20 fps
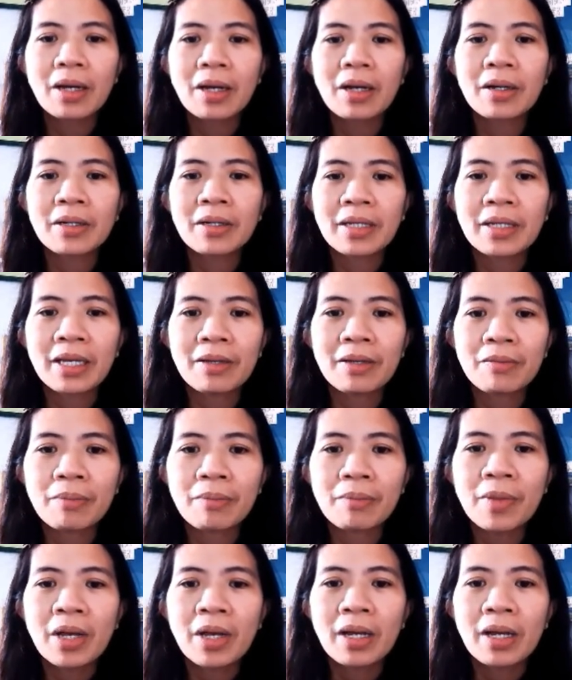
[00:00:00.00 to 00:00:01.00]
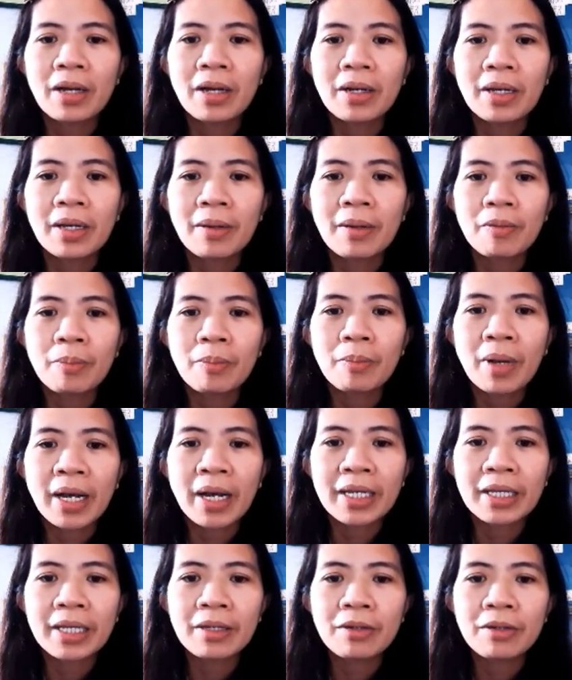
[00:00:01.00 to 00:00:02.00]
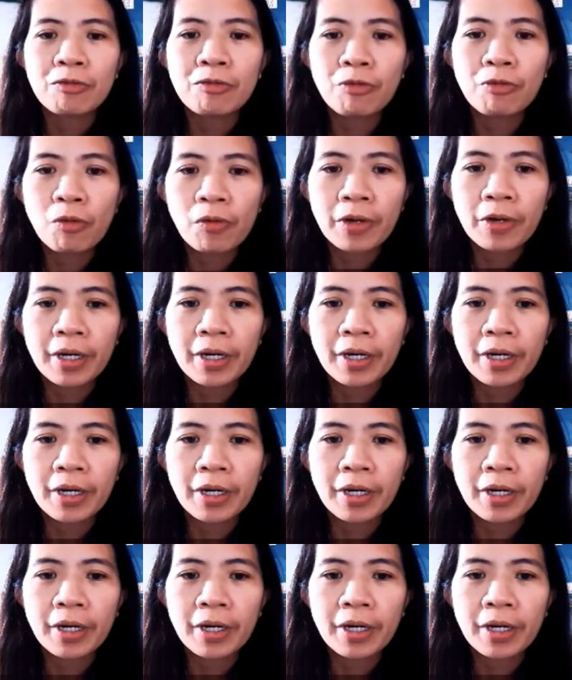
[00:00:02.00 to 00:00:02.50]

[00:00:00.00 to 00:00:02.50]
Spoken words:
okay, by 4.